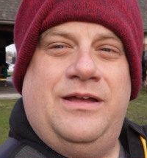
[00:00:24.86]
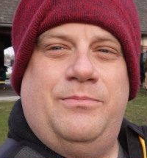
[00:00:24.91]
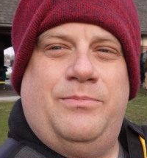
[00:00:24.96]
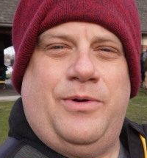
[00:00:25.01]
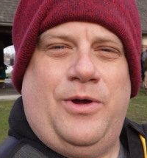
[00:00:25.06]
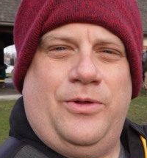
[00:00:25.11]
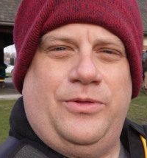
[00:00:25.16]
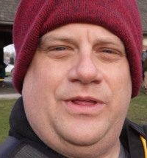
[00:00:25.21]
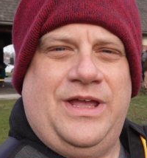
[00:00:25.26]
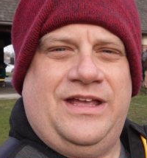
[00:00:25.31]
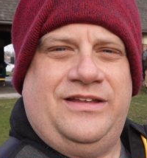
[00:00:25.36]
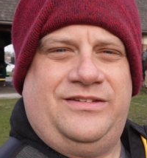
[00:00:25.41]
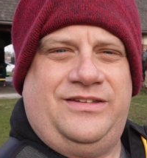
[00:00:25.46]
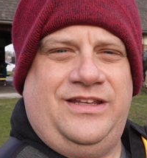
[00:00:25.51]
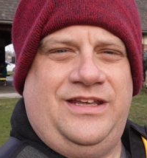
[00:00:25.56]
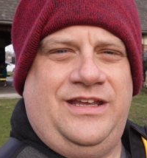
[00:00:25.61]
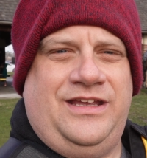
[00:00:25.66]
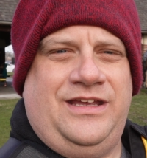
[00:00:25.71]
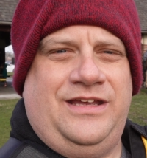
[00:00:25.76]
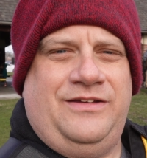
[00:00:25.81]
both as
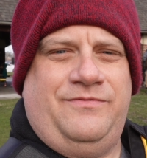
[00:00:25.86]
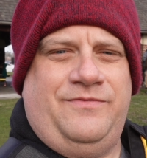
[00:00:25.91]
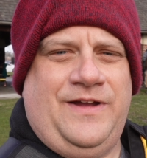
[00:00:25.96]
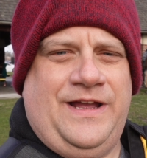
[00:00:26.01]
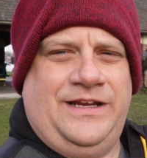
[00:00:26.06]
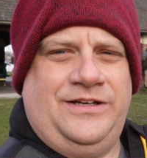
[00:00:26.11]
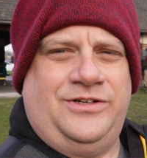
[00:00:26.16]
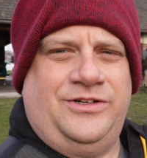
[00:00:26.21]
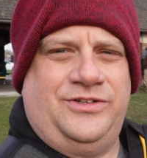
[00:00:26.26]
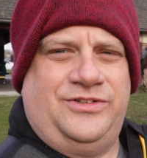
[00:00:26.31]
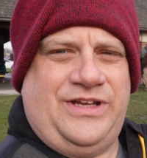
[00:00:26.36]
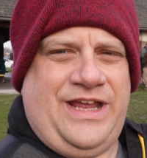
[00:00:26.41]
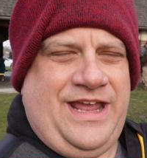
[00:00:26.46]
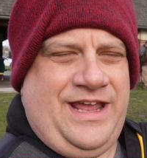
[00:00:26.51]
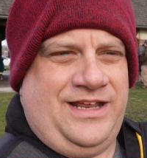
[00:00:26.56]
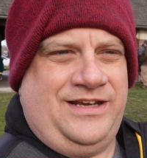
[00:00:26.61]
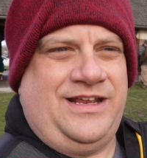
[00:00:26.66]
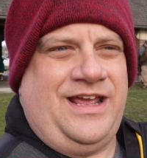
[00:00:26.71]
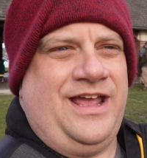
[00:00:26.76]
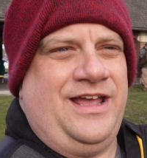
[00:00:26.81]
the finders
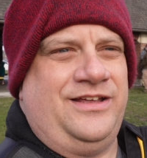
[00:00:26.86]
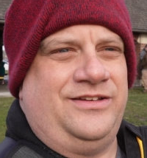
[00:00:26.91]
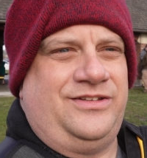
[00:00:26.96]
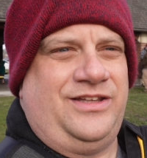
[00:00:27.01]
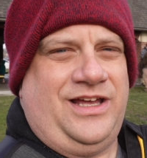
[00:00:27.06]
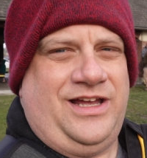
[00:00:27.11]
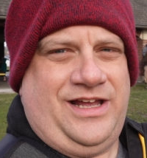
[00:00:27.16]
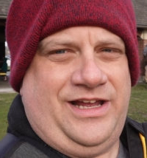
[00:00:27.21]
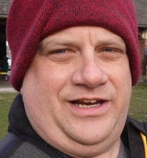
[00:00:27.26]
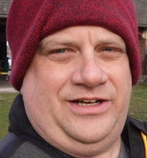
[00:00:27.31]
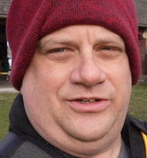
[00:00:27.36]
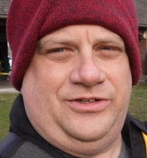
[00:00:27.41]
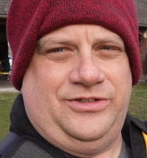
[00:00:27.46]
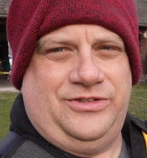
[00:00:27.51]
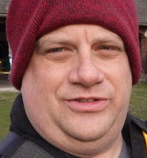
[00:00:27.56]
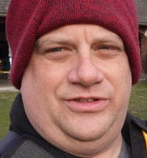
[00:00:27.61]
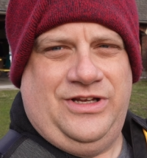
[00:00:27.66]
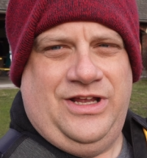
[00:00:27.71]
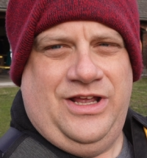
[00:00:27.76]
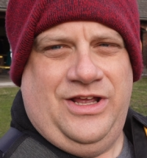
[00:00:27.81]
and as the hiders.